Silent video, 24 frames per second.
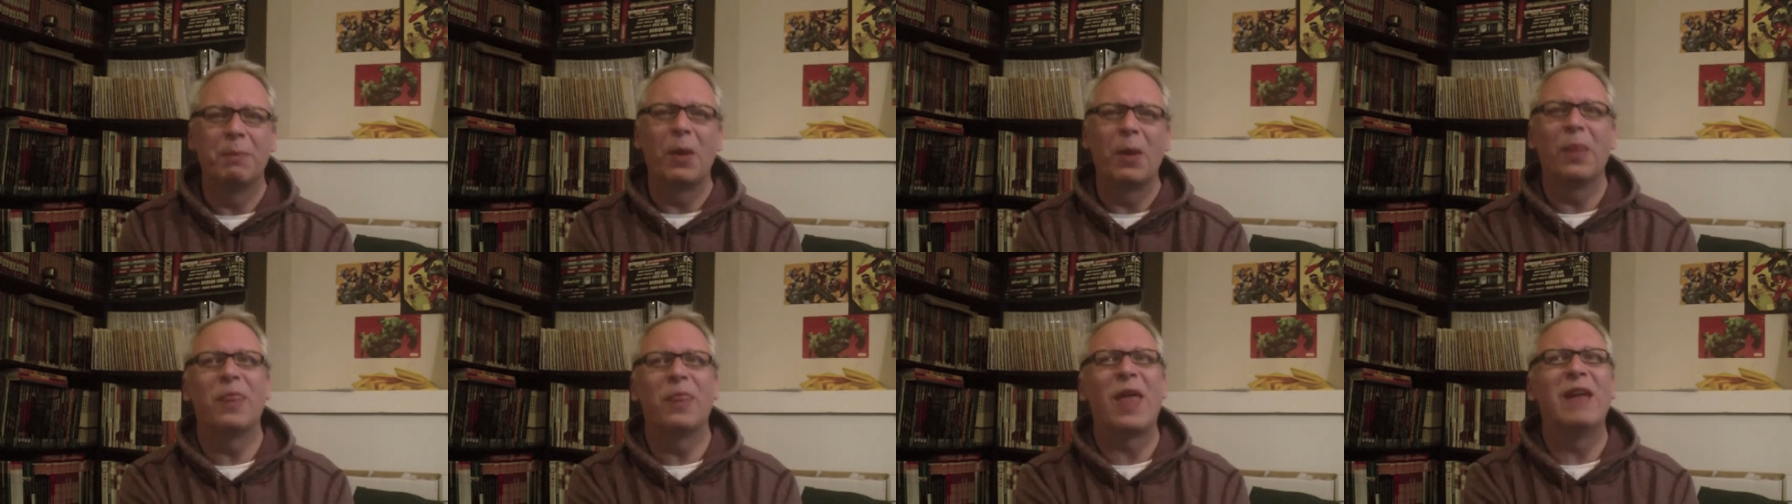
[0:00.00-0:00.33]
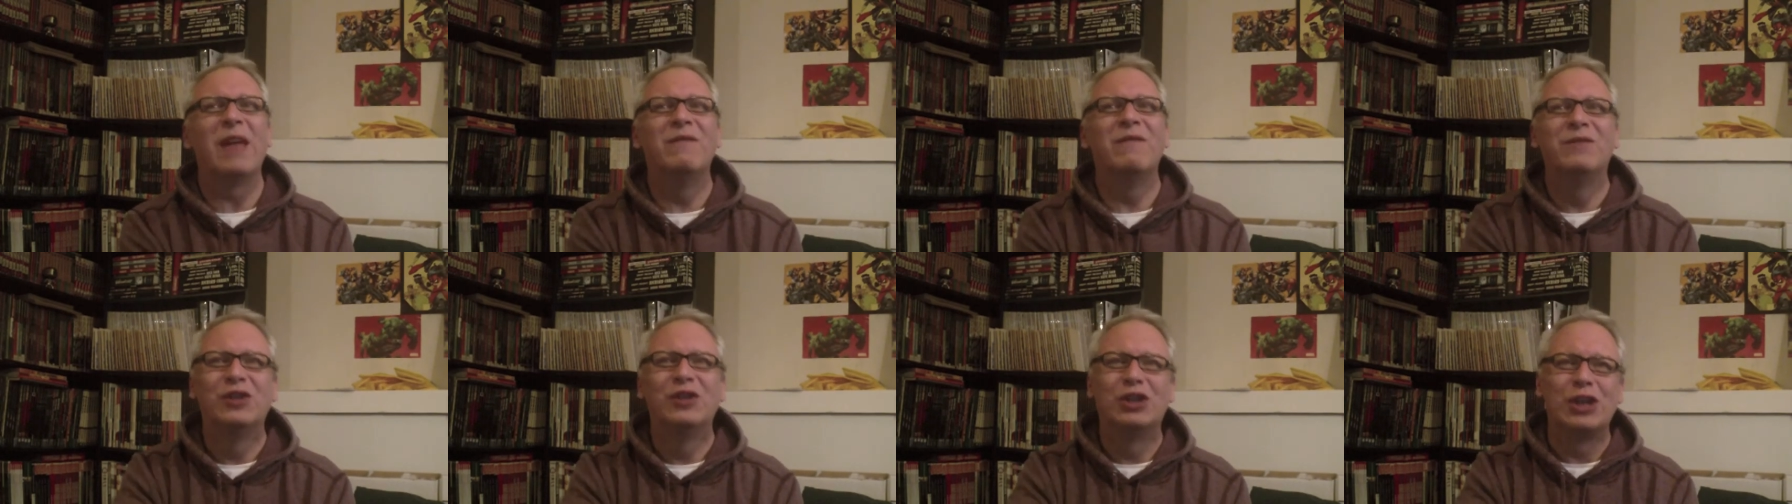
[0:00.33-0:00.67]
but
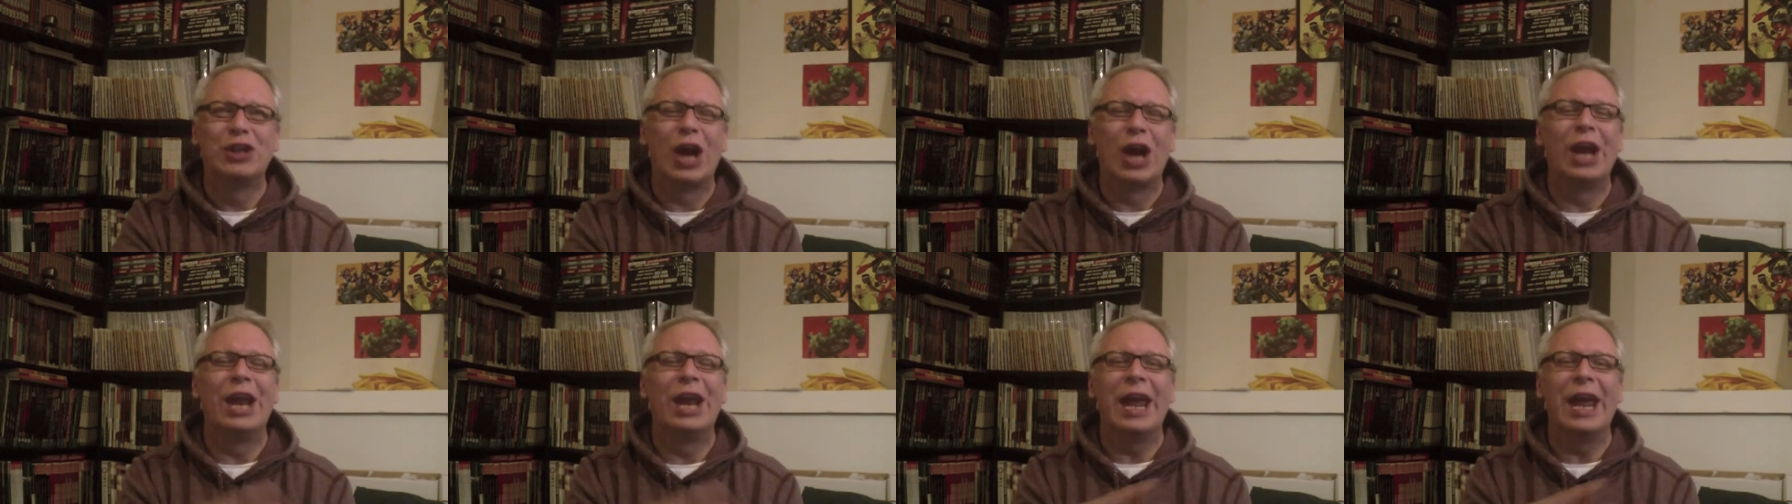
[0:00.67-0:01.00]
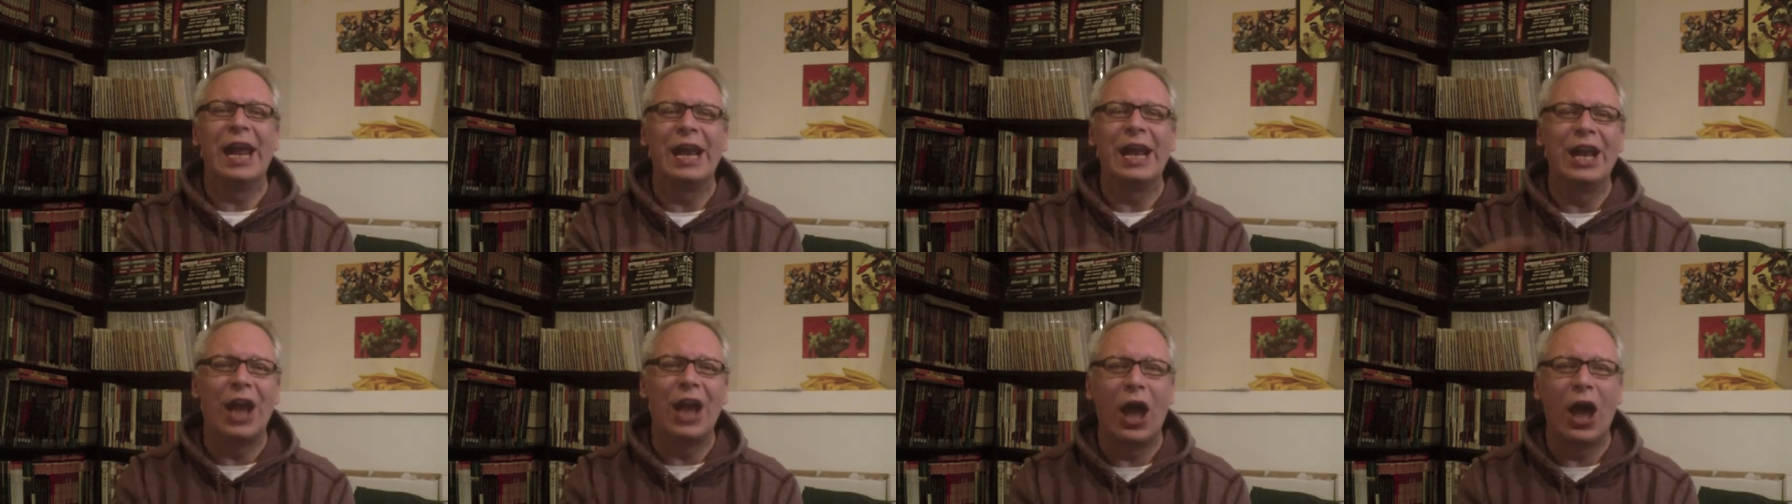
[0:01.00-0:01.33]
they've done
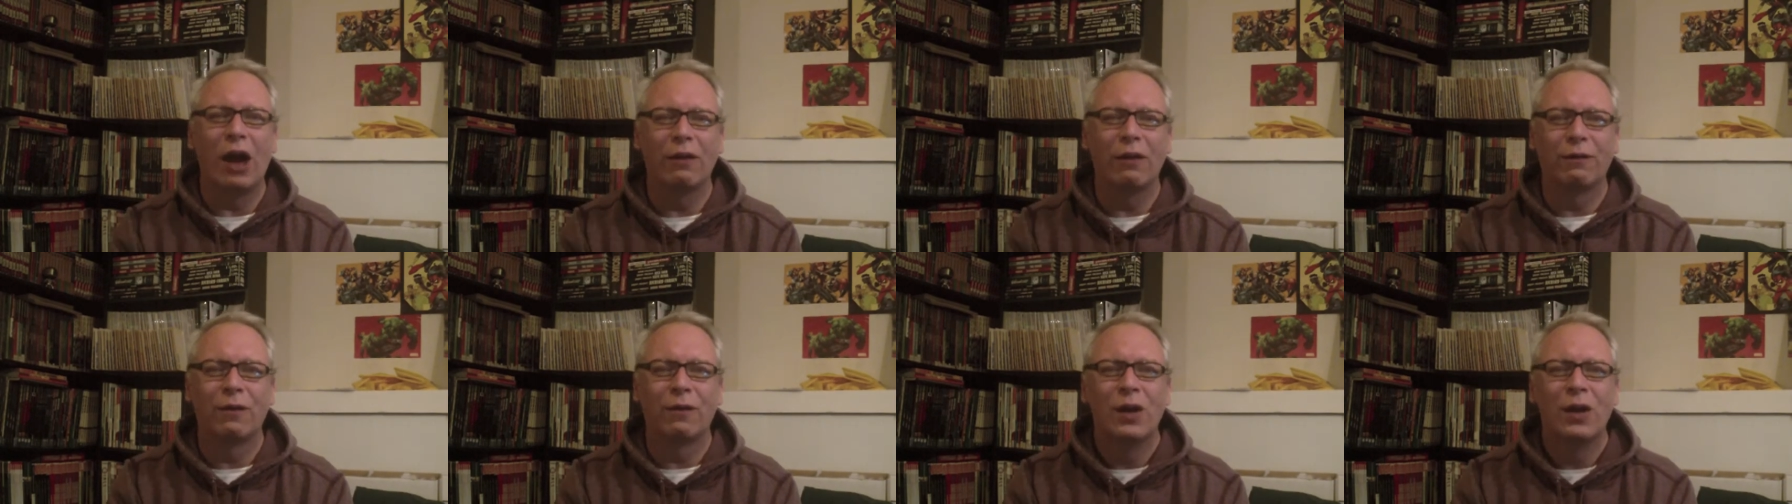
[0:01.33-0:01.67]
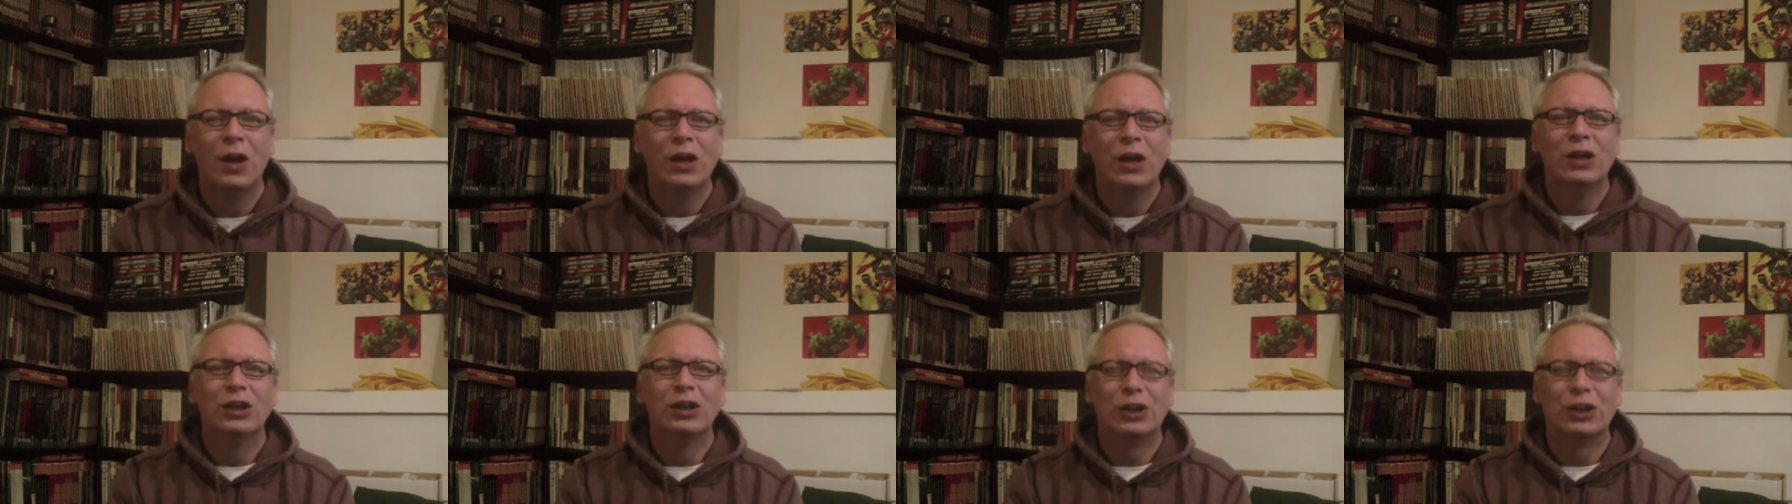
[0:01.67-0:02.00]
it
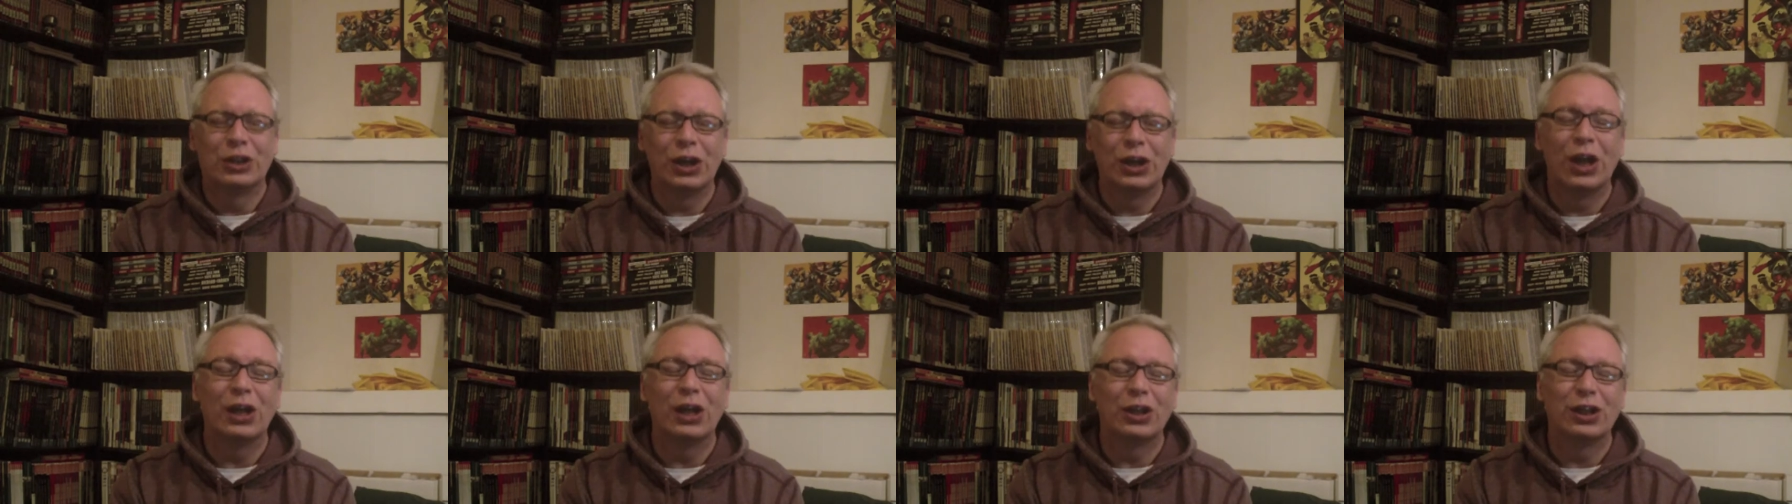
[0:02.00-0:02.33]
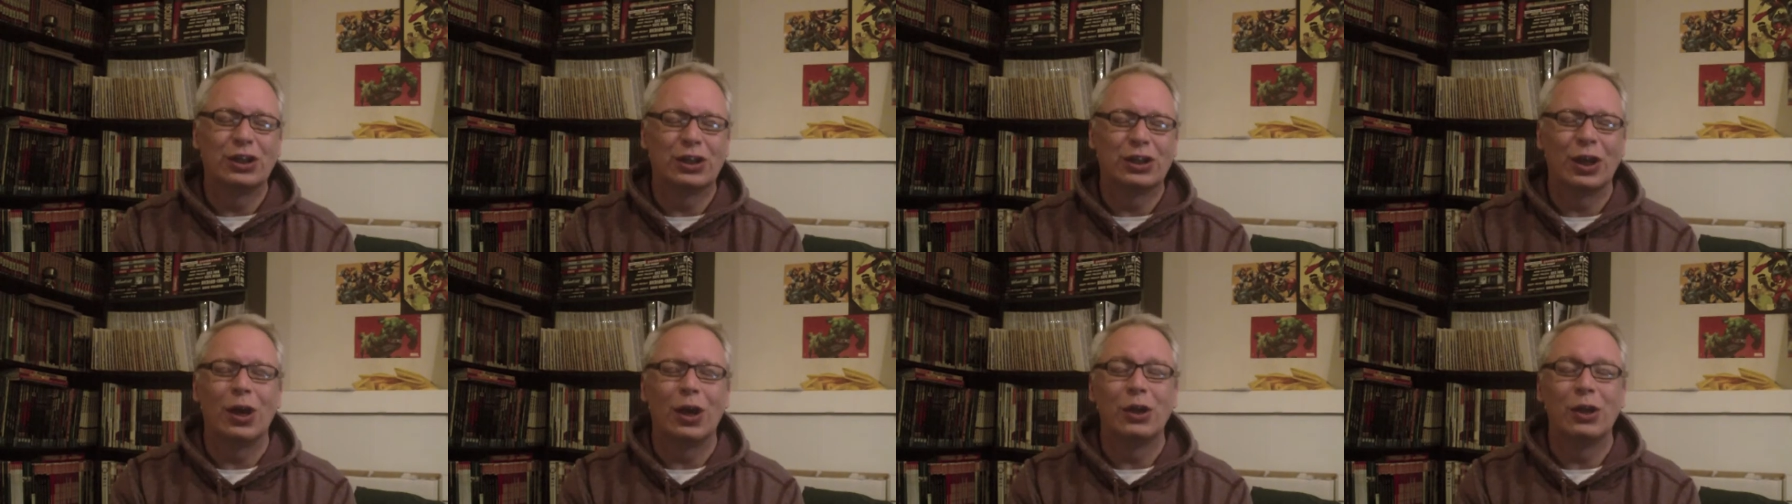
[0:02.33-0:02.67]
enough to,
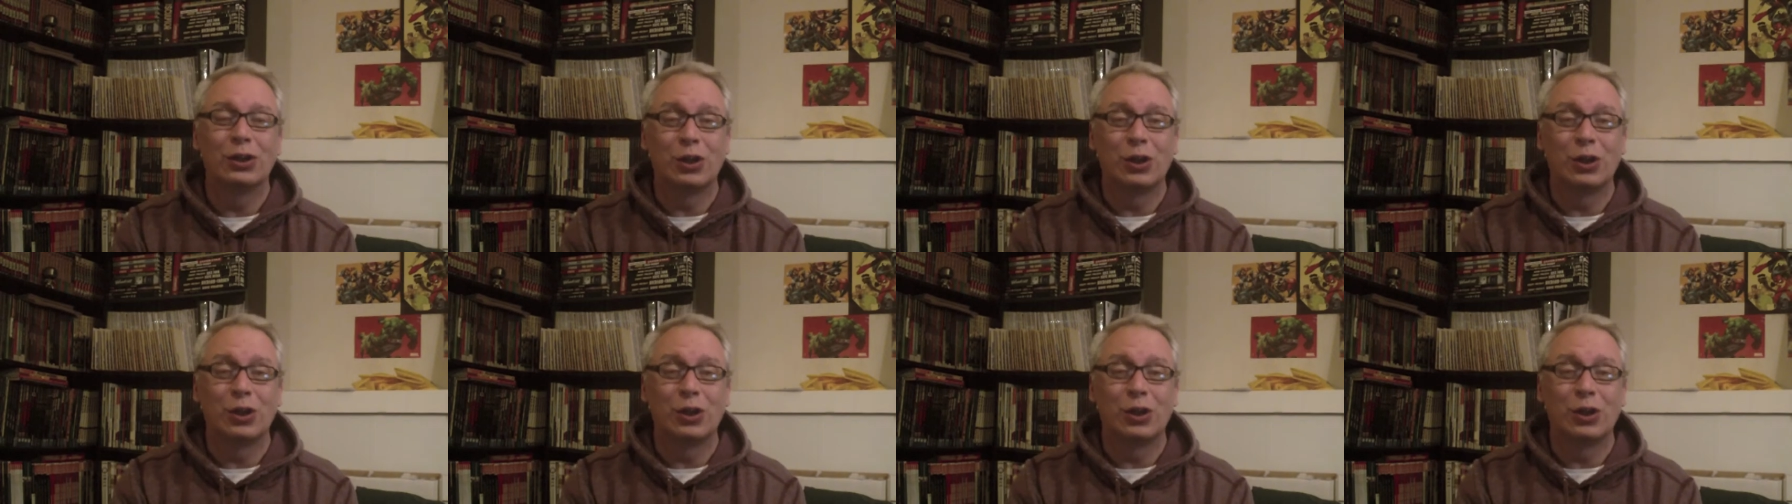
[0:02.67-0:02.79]
to,